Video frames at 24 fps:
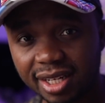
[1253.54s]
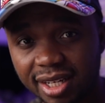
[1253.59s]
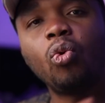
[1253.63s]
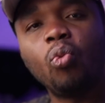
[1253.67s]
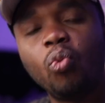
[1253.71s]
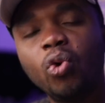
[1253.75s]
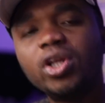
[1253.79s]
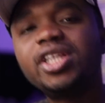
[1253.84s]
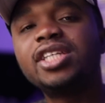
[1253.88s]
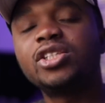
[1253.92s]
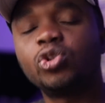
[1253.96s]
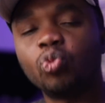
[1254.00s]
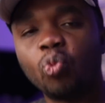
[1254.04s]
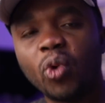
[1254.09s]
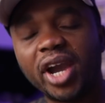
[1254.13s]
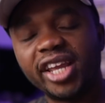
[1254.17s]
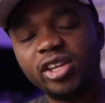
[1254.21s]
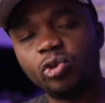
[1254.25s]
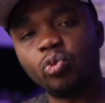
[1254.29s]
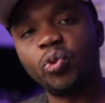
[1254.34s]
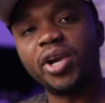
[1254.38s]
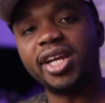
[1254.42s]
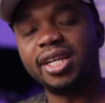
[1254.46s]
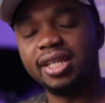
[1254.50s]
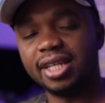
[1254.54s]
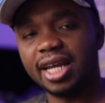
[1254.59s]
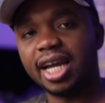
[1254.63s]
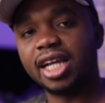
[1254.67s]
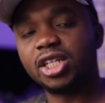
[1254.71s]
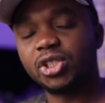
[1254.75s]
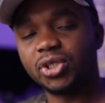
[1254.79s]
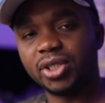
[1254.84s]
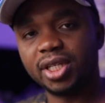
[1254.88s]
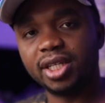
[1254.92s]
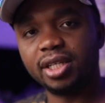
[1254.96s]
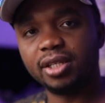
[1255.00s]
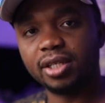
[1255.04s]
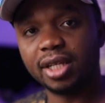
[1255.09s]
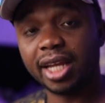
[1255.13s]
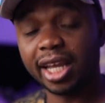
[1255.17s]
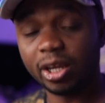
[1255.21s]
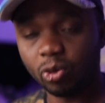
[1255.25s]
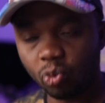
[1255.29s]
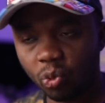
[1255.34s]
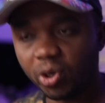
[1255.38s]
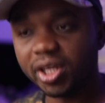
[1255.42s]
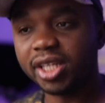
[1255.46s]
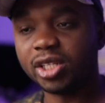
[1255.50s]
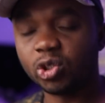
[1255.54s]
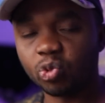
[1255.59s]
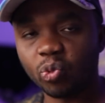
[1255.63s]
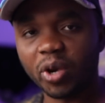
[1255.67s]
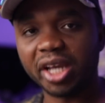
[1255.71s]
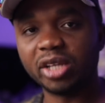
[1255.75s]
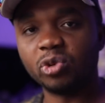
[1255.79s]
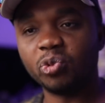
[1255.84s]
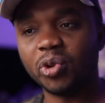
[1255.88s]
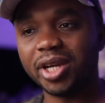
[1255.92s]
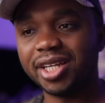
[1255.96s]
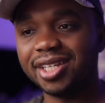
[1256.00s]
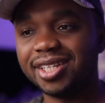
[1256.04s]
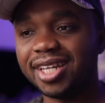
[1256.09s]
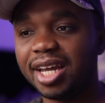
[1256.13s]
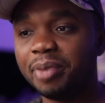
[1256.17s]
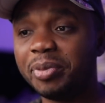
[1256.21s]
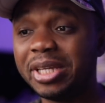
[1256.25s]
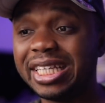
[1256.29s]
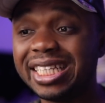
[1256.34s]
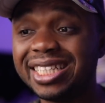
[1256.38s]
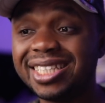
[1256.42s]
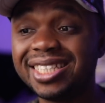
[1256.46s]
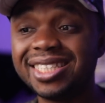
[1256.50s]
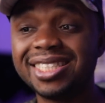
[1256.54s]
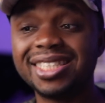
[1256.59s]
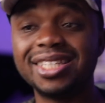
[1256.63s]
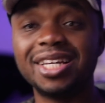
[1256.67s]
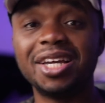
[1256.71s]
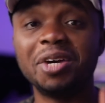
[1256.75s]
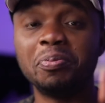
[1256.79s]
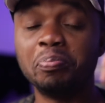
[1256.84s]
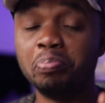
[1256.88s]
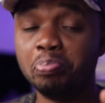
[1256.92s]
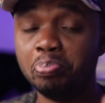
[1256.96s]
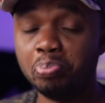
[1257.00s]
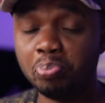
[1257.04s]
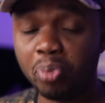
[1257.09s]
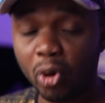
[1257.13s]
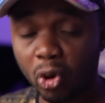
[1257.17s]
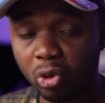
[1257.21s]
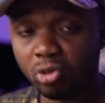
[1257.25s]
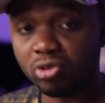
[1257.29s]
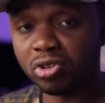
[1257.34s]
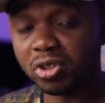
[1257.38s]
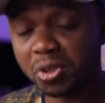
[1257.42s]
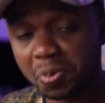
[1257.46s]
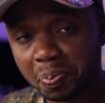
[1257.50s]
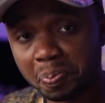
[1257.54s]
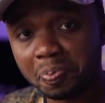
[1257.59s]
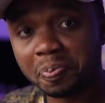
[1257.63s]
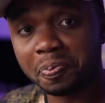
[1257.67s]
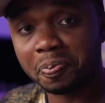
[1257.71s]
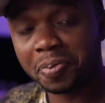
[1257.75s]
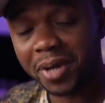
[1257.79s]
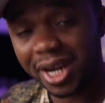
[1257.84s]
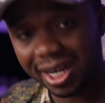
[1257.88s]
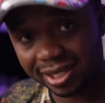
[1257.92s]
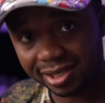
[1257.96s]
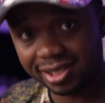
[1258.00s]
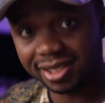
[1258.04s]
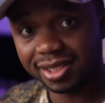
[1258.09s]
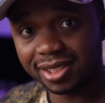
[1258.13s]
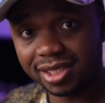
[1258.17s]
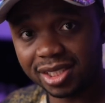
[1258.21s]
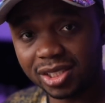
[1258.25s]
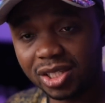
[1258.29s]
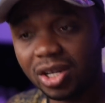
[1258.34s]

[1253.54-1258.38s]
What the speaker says: What is white wedding actually? Like, what is white wedding? I mean, this is a borrowed practice.